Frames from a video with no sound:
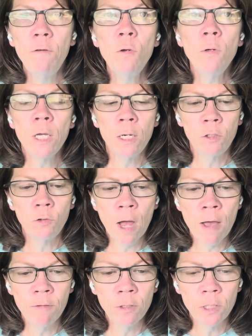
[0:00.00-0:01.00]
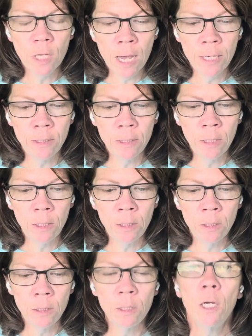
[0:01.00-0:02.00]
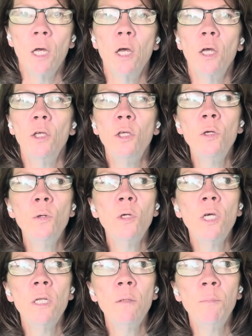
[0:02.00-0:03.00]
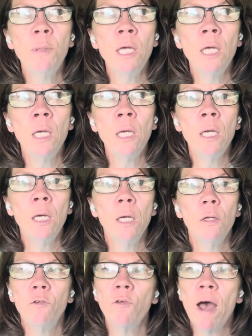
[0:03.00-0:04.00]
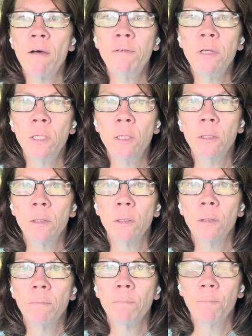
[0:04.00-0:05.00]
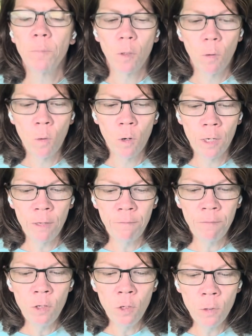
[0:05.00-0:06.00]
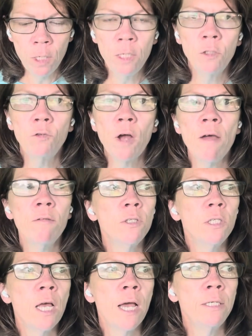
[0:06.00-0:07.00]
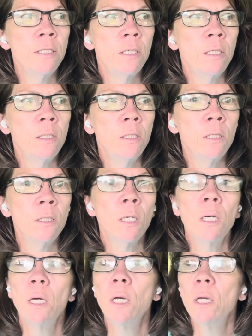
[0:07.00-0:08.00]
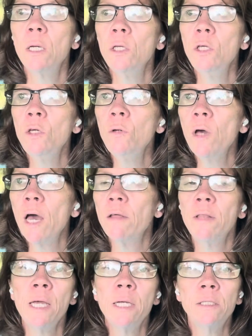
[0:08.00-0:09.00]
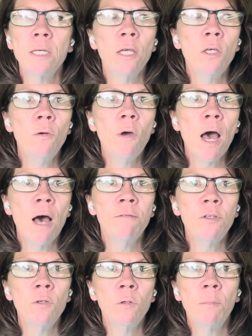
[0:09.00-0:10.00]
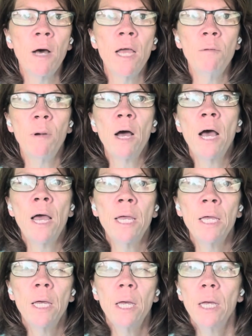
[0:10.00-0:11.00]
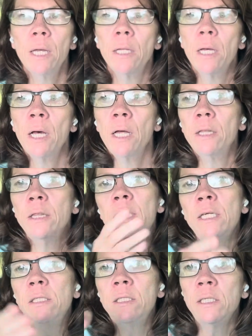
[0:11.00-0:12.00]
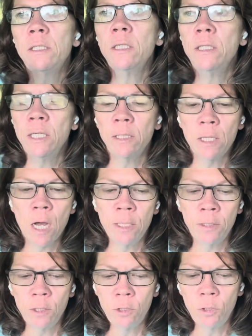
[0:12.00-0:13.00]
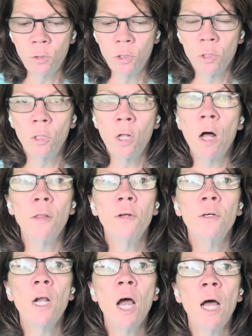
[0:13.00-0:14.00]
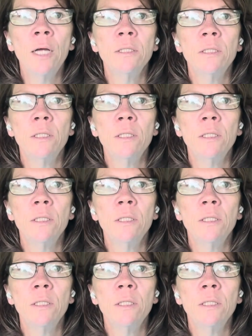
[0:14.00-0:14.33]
get a driver's license, you can be drafted. Or if you get a driver's license, they could say you have to abide by this, and this constitutional law. They're not,